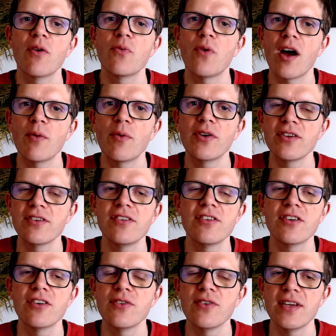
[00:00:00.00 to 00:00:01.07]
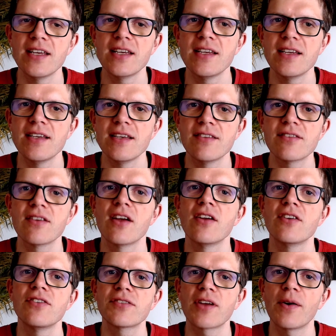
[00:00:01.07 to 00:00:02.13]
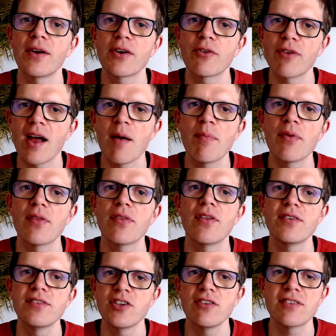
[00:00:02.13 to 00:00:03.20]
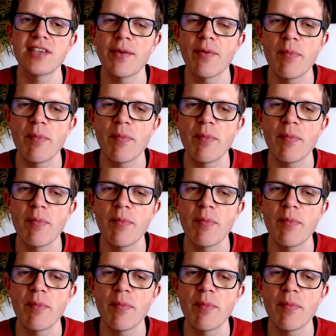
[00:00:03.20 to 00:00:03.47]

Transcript: What I want you to do is just go and grab those username